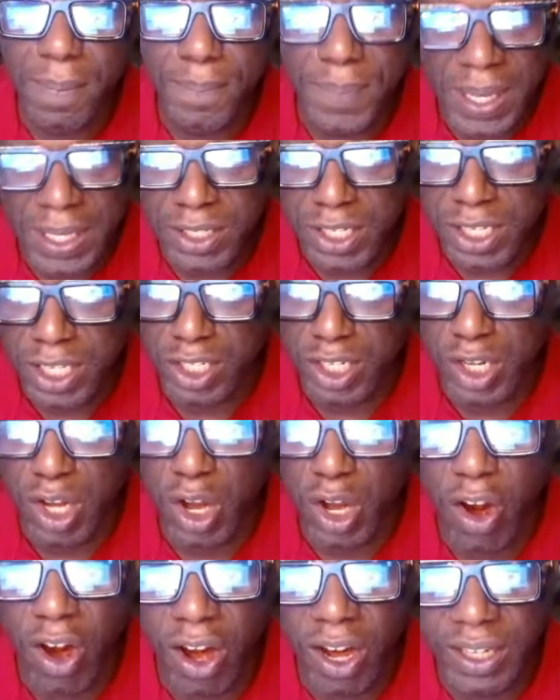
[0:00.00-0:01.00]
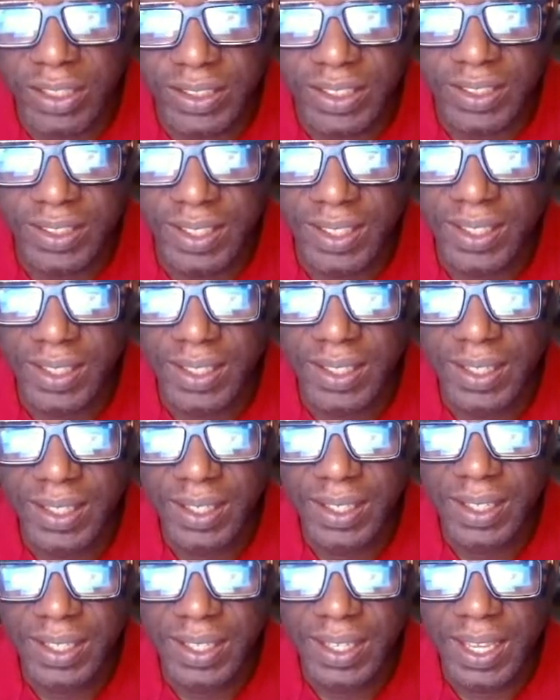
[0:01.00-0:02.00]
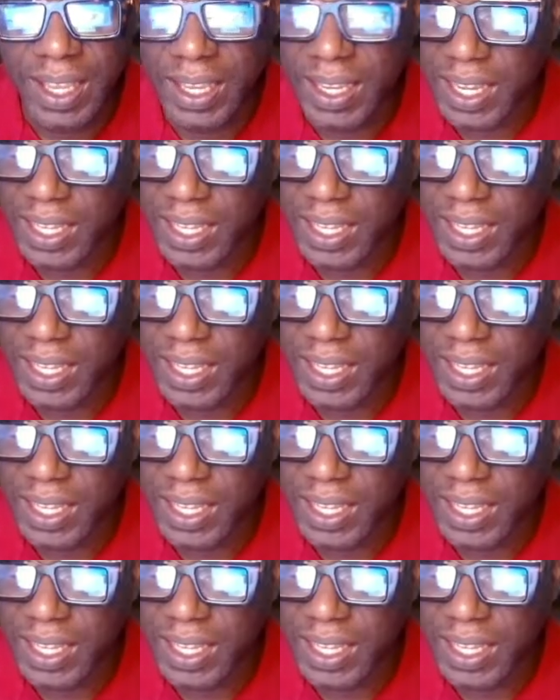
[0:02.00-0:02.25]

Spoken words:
business cards in